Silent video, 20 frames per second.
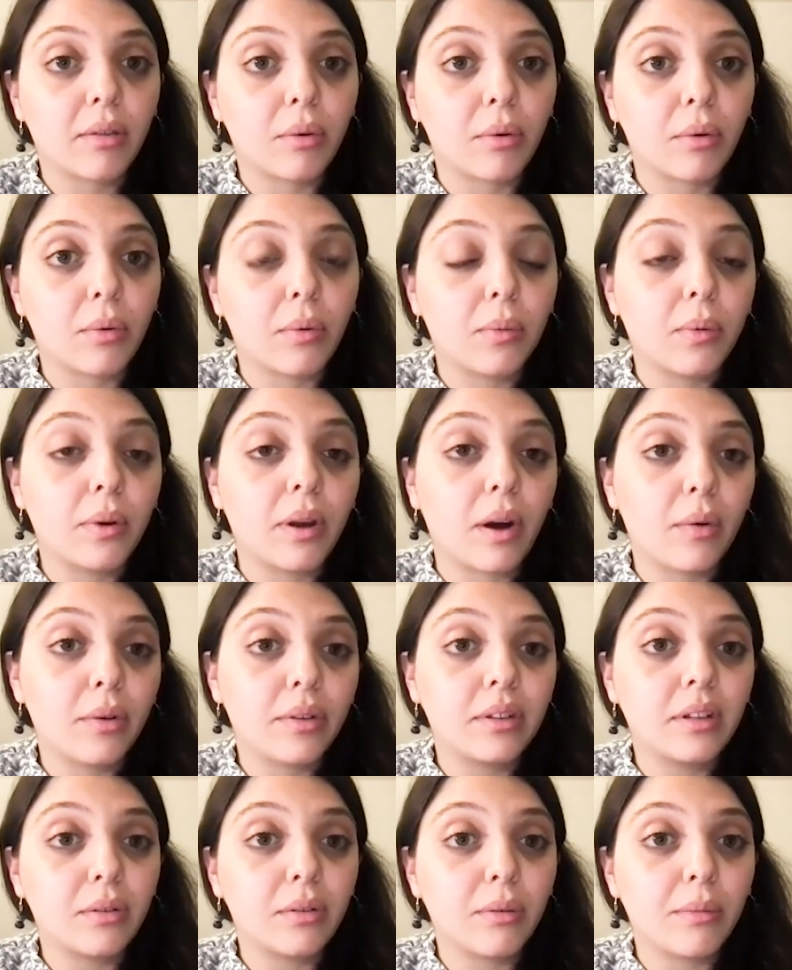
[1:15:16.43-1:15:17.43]
So we
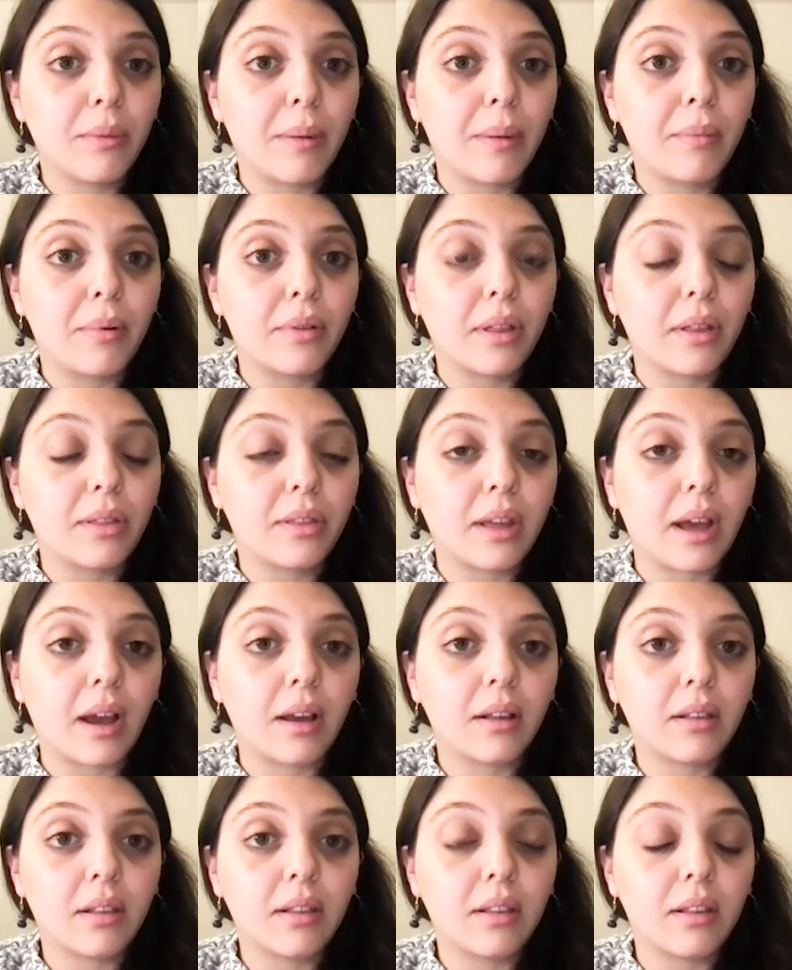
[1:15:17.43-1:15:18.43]
always need to remember that the
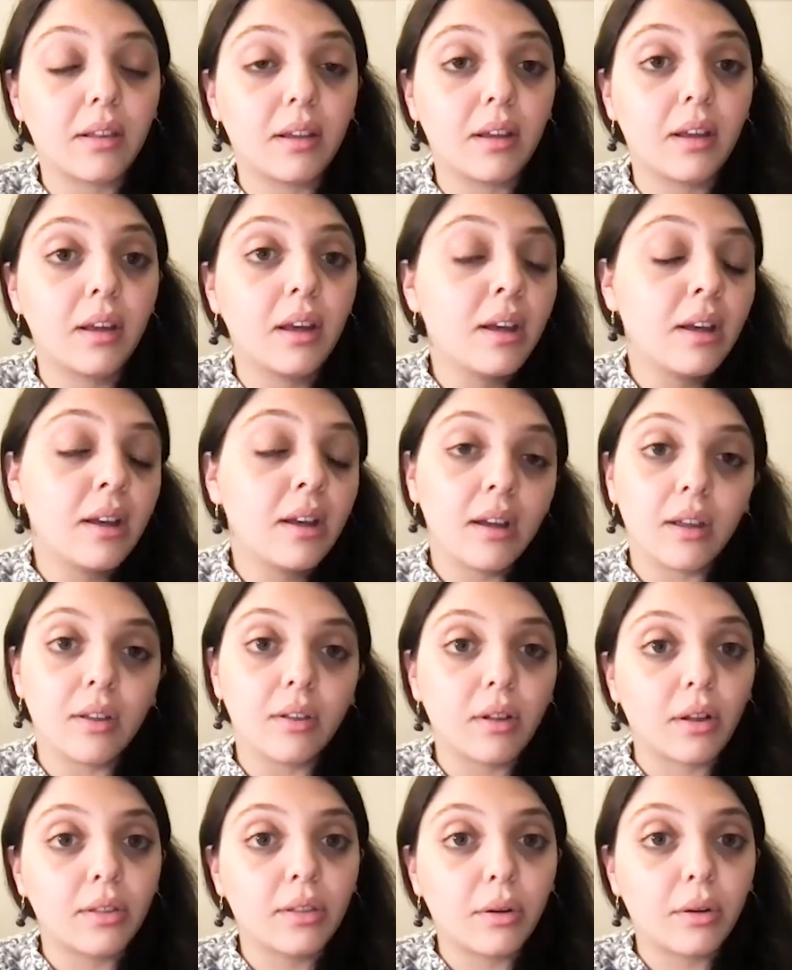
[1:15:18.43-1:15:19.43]
ICC is
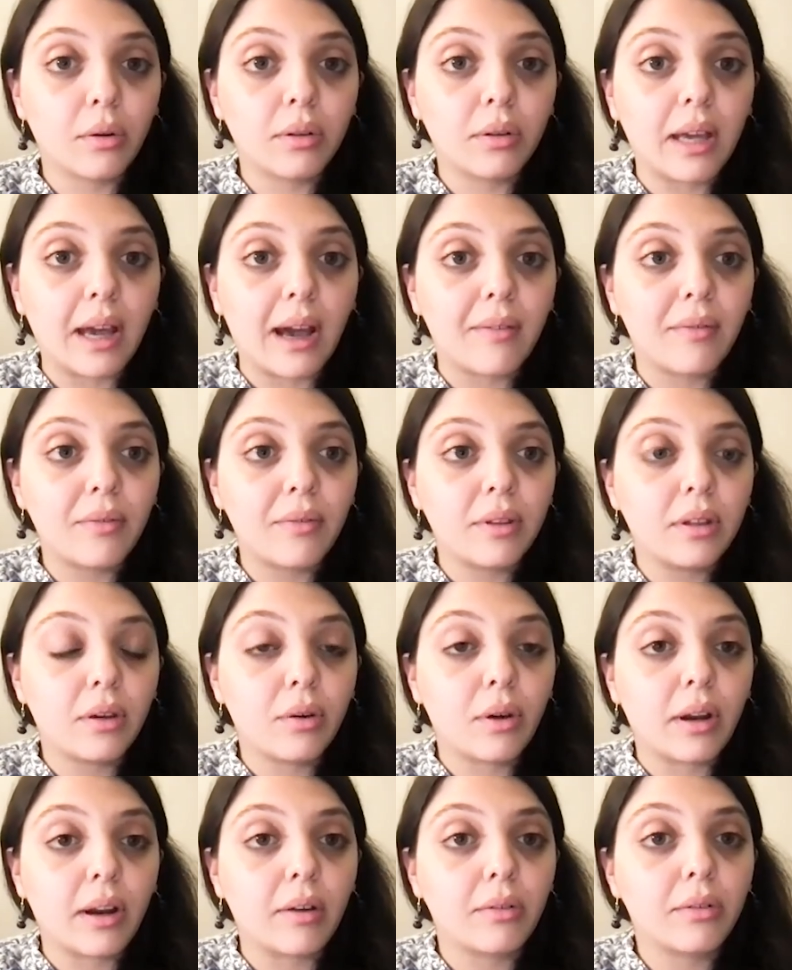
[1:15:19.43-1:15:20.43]
not the only
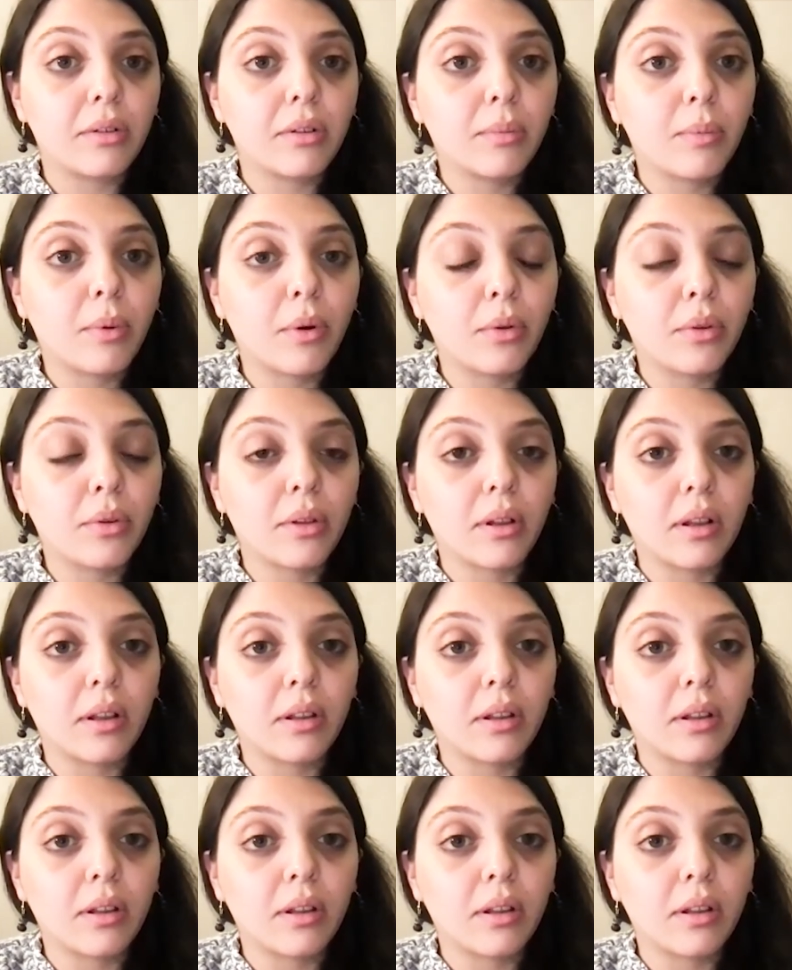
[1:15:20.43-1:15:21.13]
avenue at our disposal.